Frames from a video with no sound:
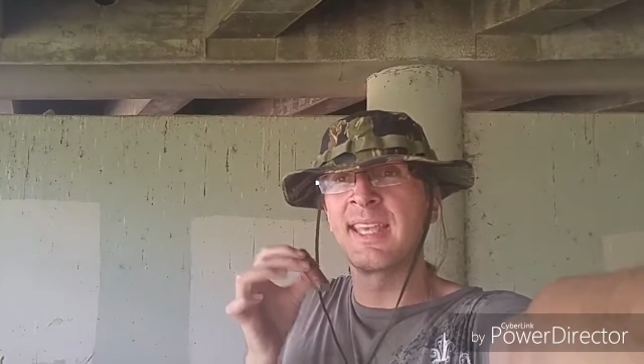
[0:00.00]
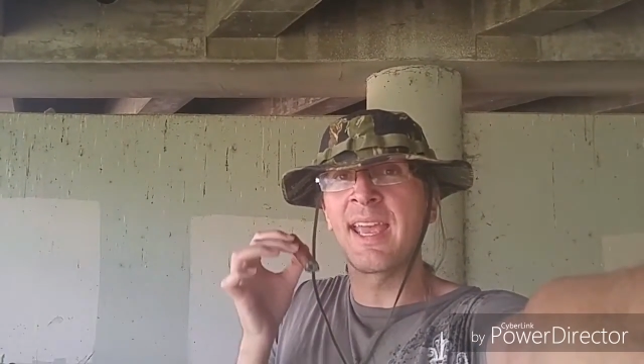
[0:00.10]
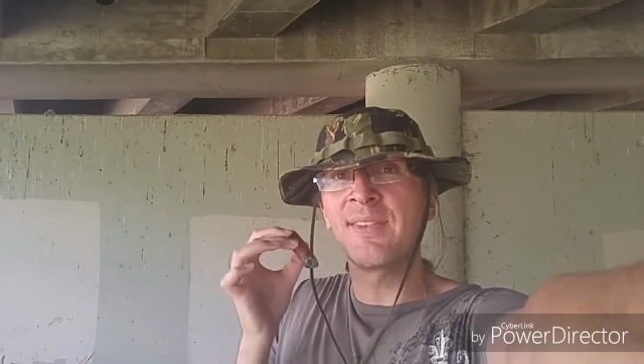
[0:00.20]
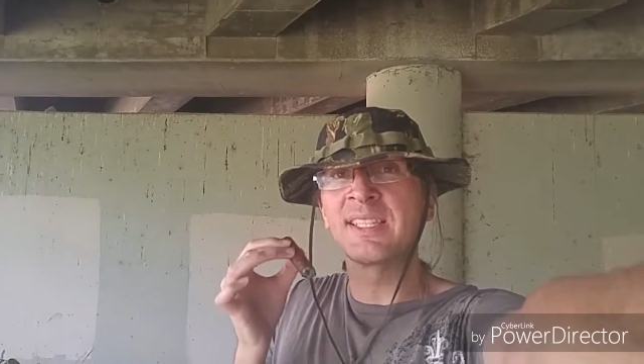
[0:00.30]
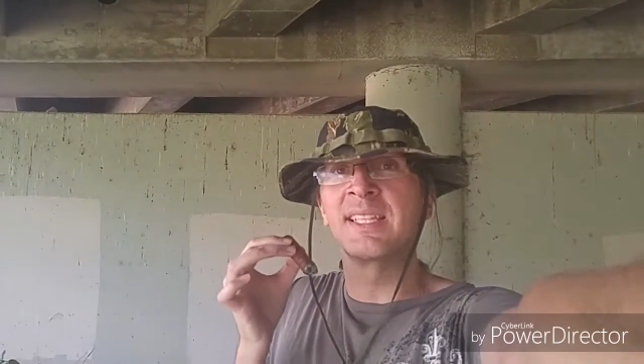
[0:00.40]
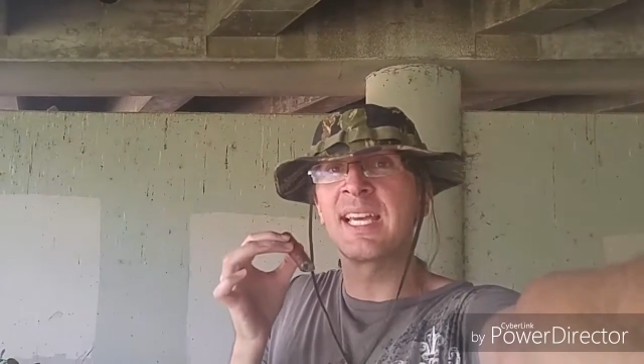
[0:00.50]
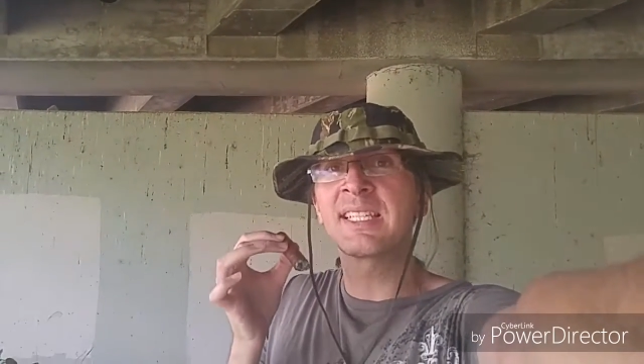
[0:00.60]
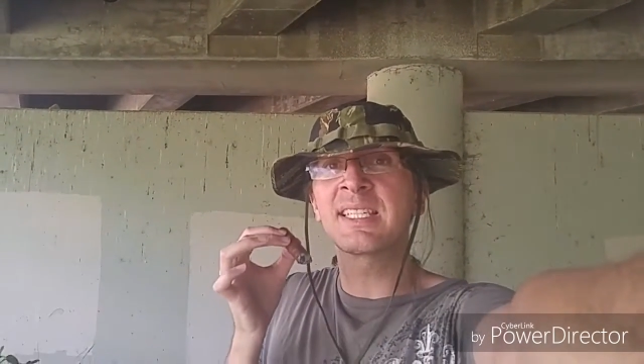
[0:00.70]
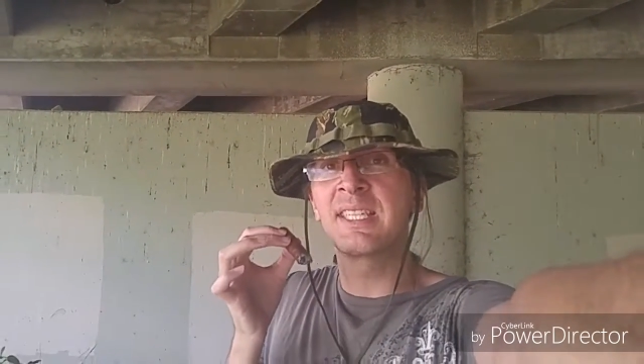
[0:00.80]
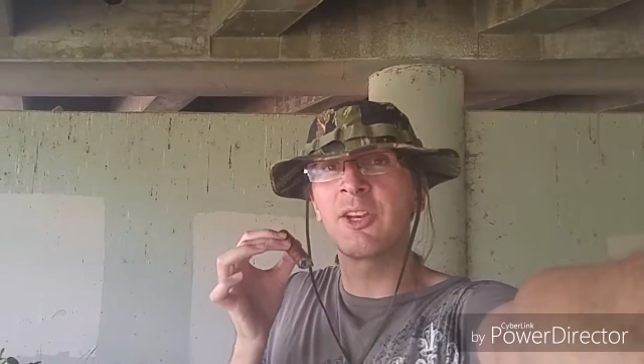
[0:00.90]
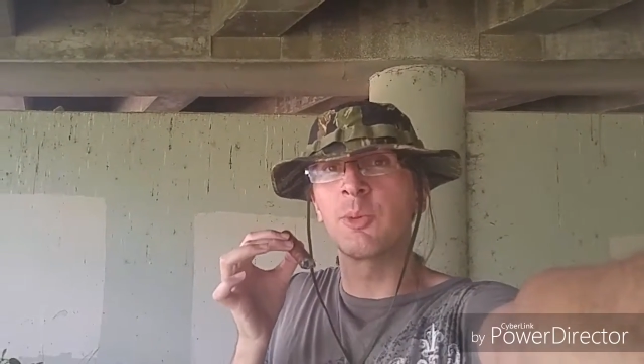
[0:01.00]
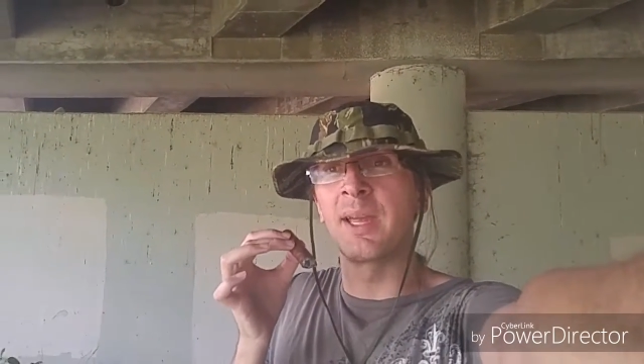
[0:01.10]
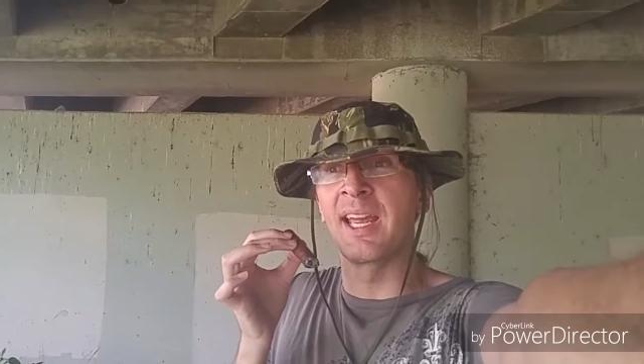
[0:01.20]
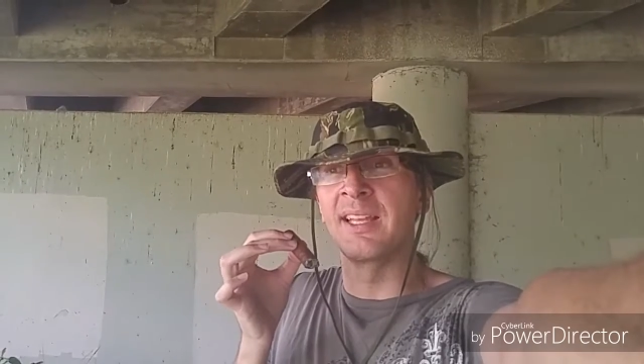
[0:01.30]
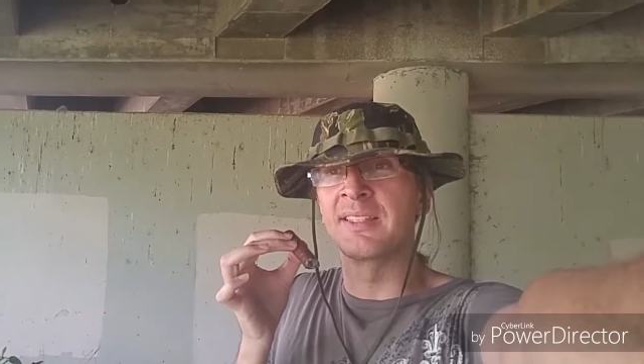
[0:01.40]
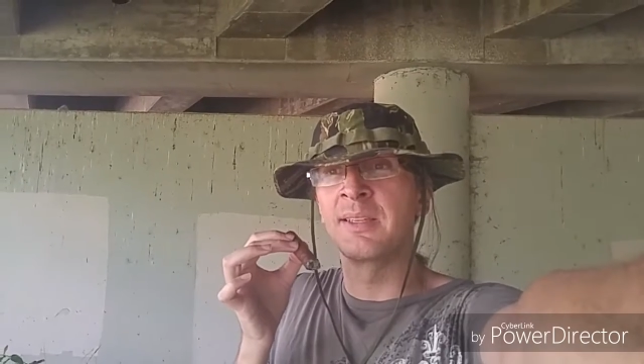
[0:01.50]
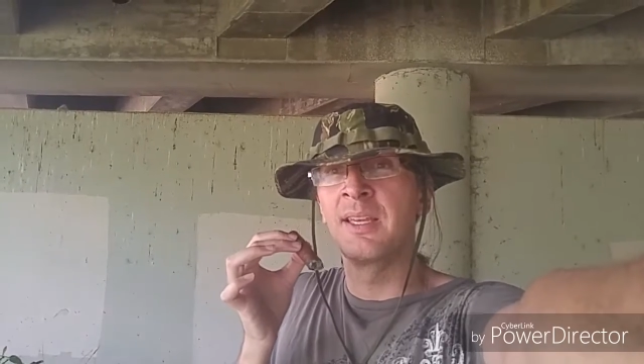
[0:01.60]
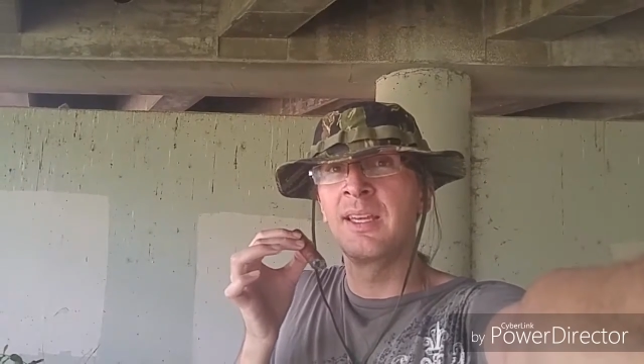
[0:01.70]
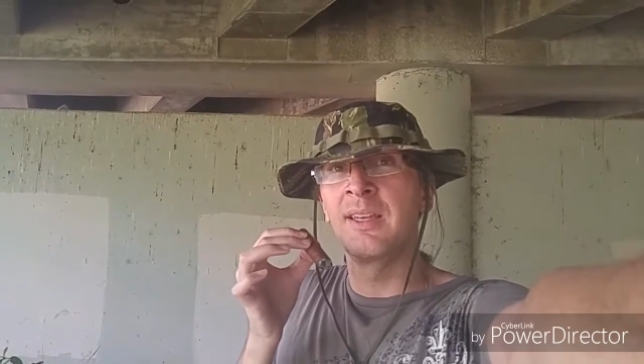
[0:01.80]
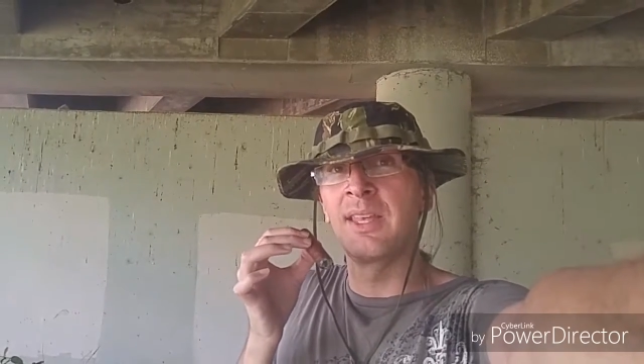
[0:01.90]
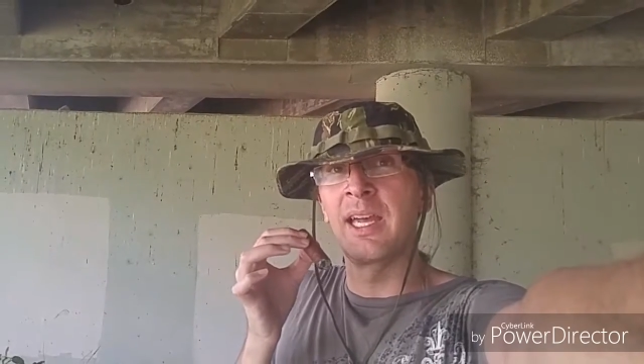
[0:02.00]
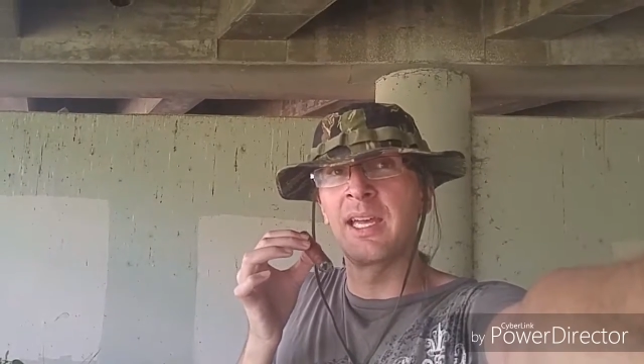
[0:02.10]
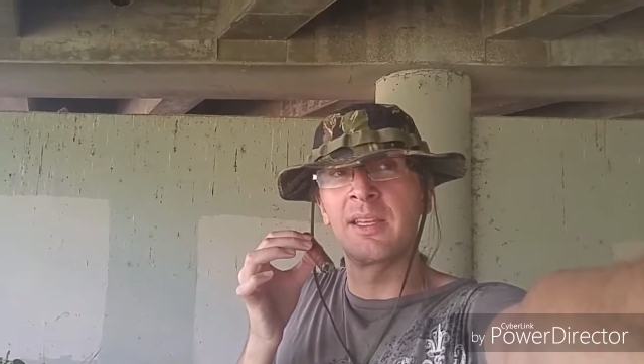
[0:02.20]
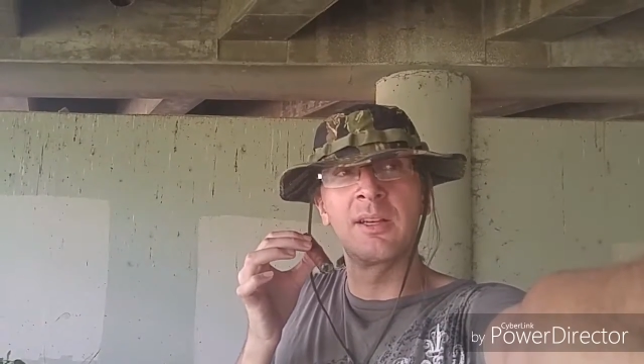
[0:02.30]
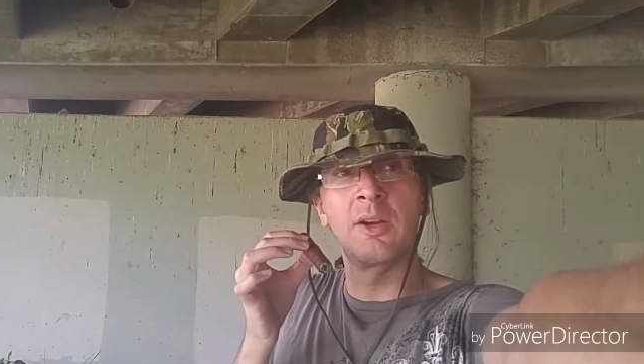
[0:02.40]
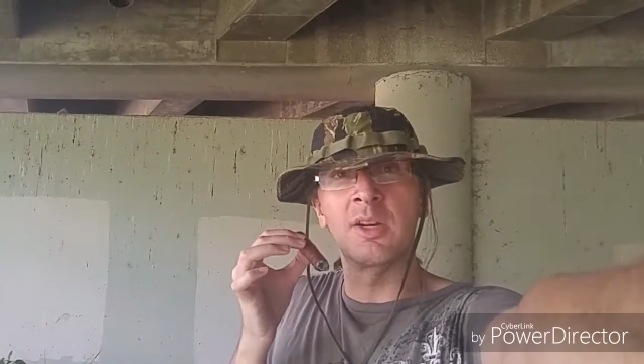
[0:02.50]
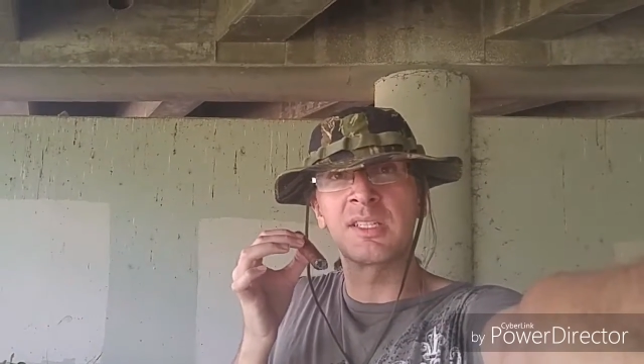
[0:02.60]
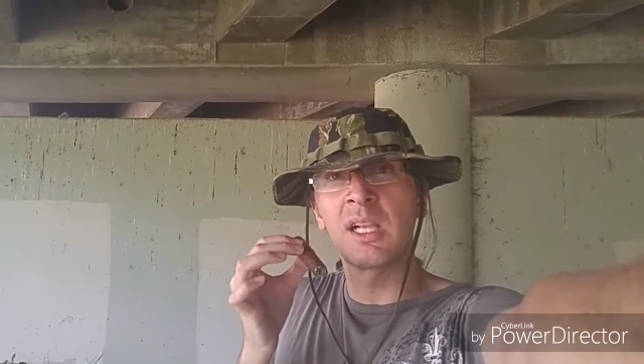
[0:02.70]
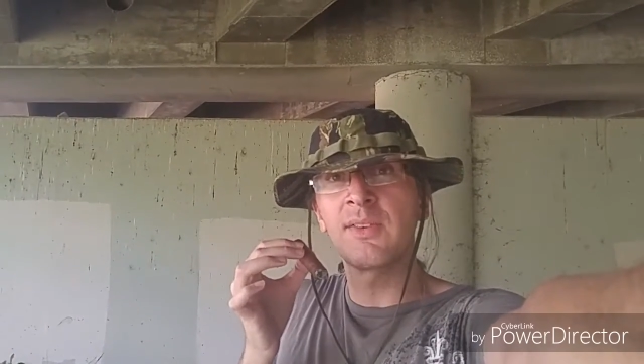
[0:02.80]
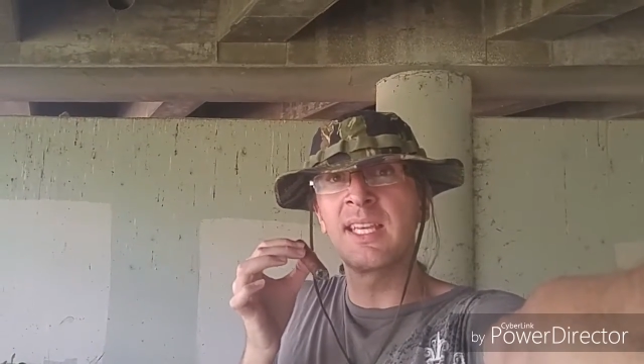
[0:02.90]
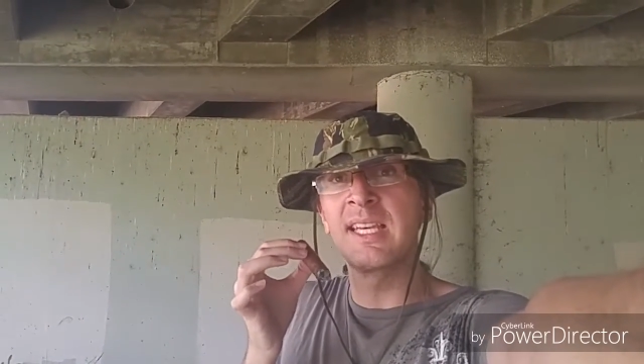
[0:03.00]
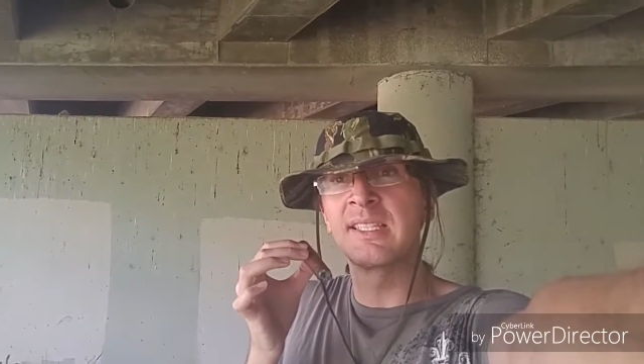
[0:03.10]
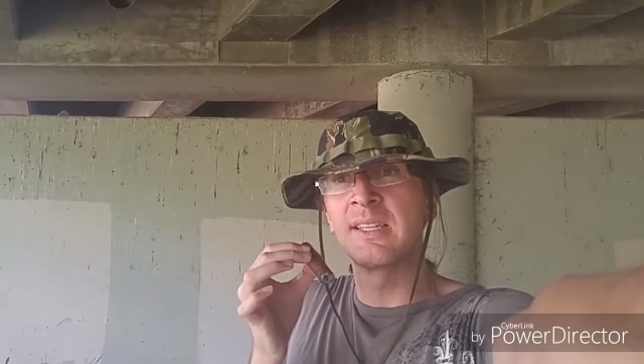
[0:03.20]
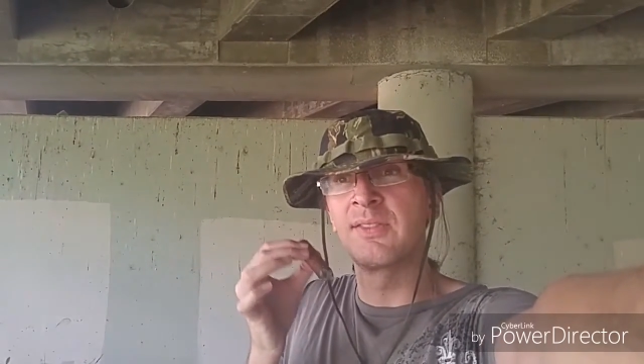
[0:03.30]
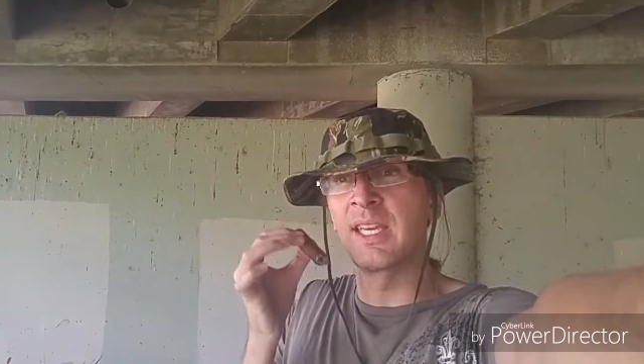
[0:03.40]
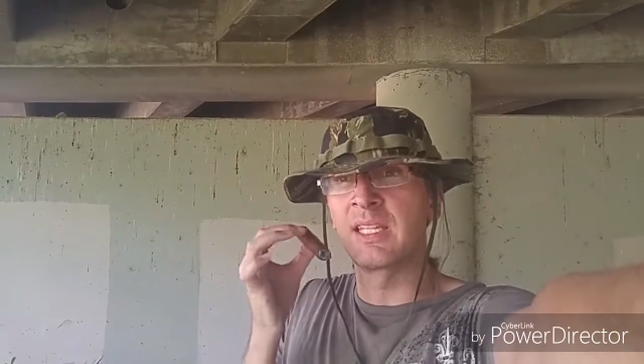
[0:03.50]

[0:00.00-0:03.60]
They have these nice sticker bands that are self-adhesive.